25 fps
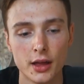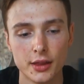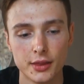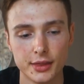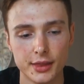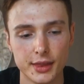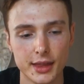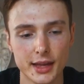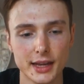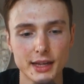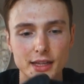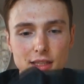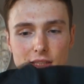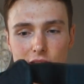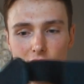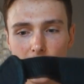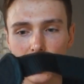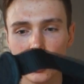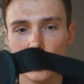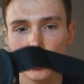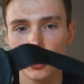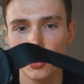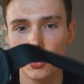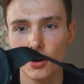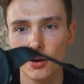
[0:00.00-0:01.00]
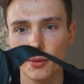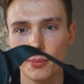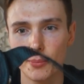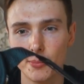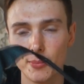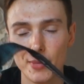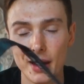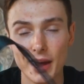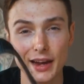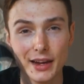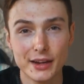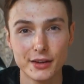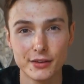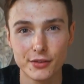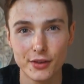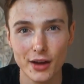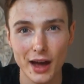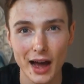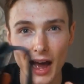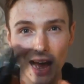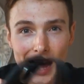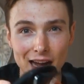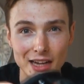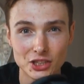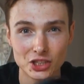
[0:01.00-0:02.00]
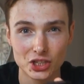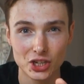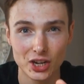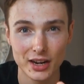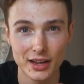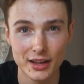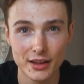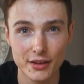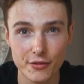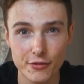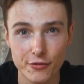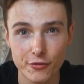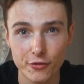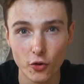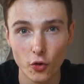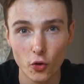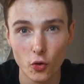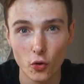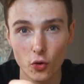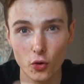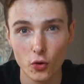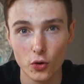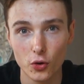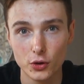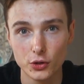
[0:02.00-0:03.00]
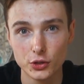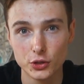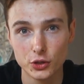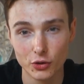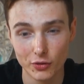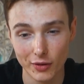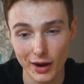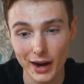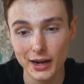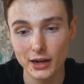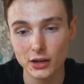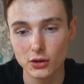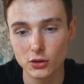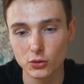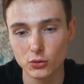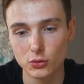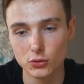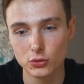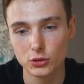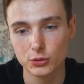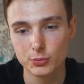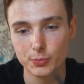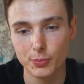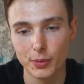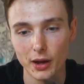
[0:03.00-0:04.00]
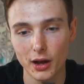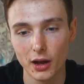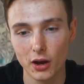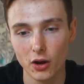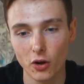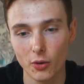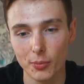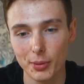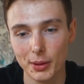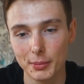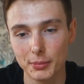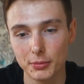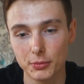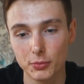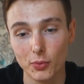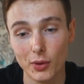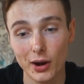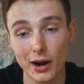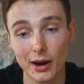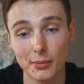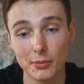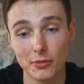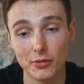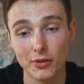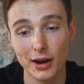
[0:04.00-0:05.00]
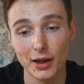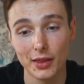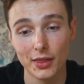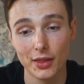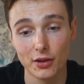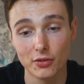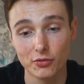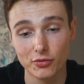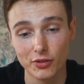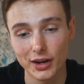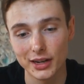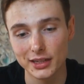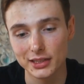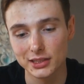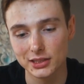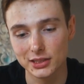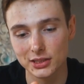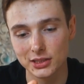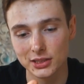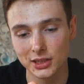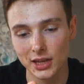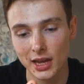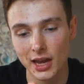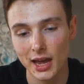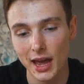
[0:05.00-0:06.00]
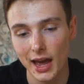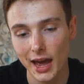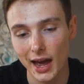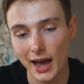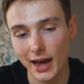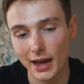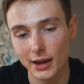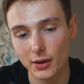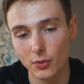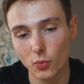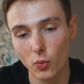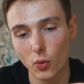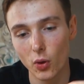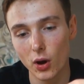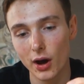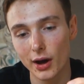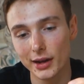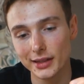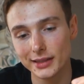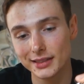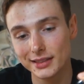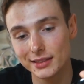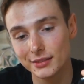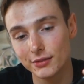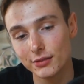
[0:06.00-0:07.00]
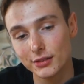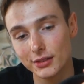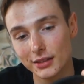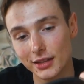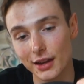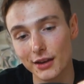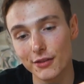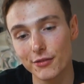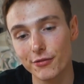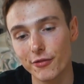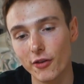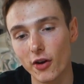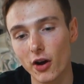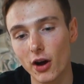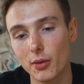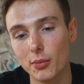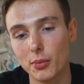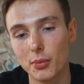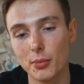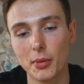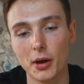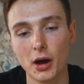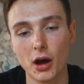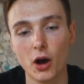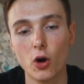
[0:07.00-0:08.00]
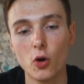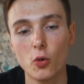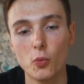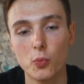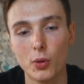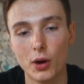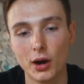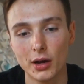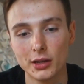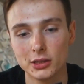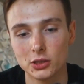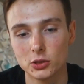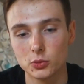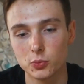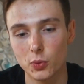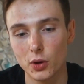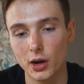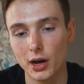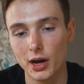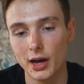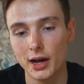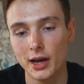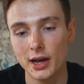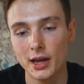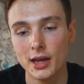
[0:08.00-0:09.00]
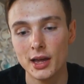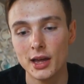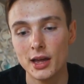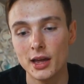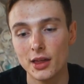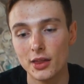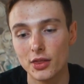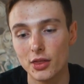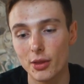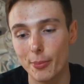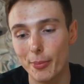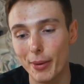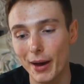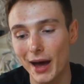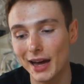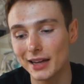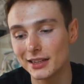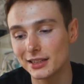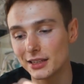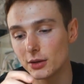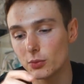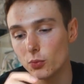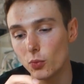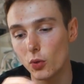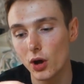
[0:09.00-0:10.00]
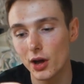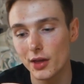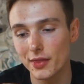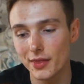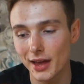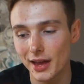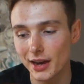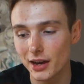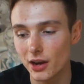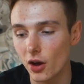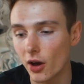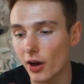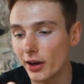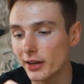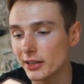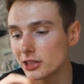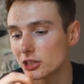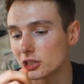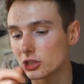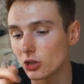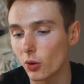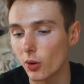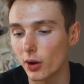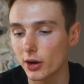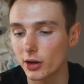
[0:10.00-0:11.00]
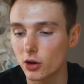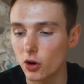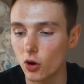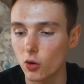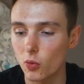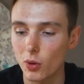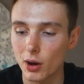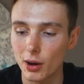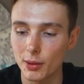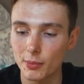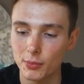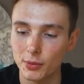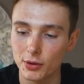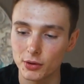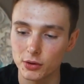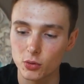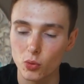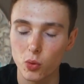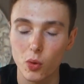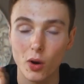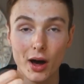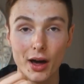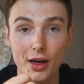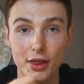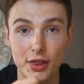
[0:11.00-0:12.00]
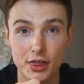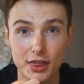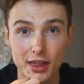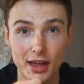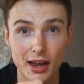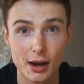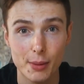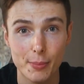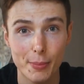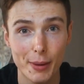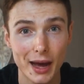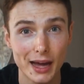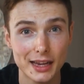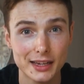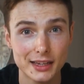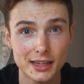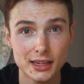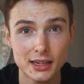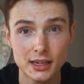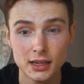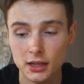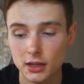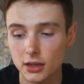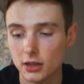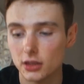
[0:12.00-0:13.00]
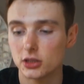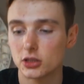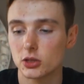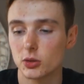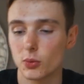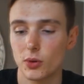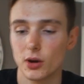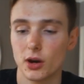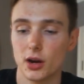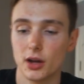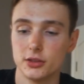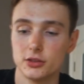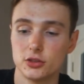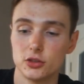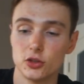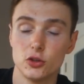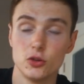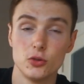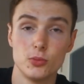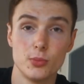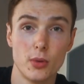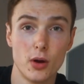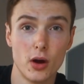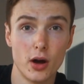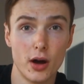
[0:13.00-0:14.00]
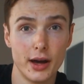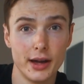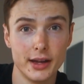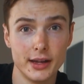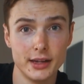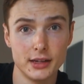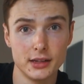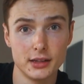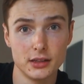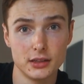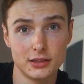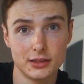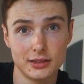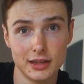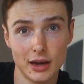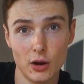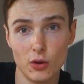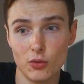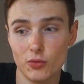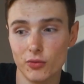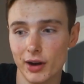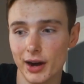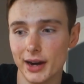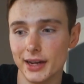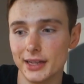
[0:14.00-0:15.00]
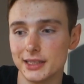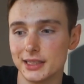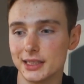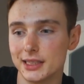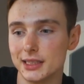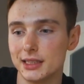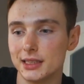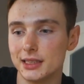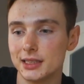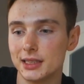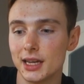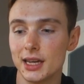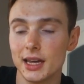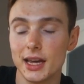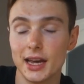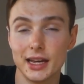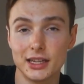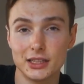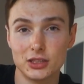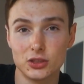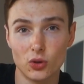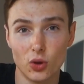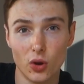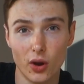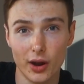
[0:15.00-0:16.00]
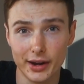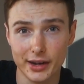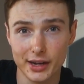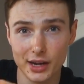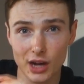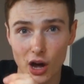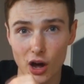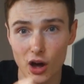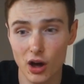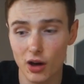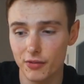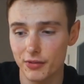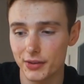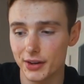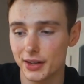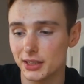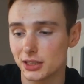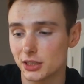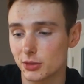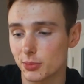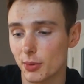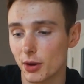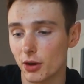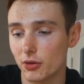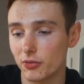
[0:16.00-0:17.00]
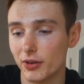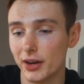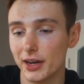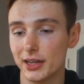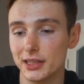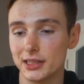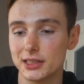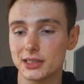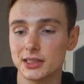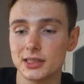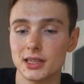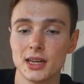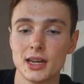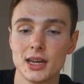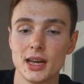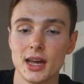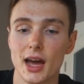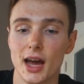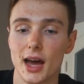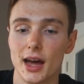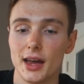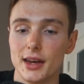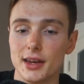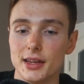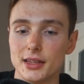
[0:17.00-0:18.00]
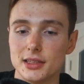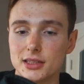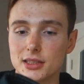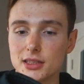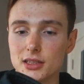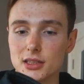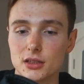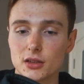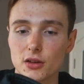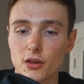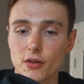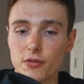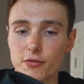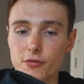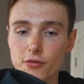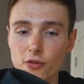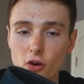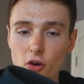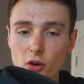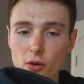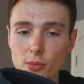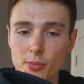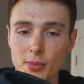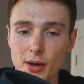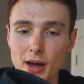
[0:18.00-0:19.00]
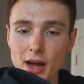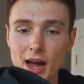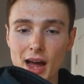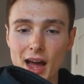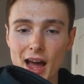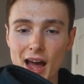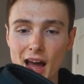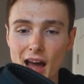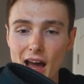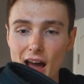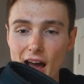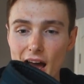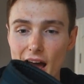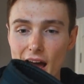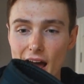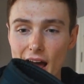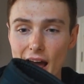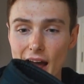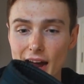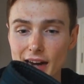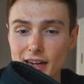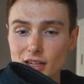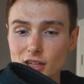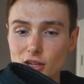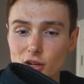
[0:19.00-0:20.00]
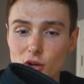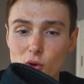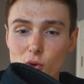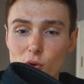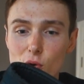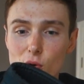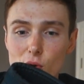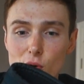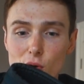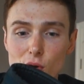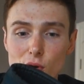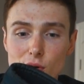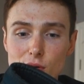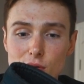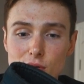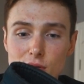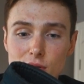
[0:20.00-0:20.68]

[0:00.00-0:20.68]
these are made actually for your ankles, but a lot of people wear them around their wrists. And what I did find with my old ones were the padding weren't that nice, so I got one with quite a thick padding. So when I do my delt raises, it's not carving into my wrist. And this is from Anchor,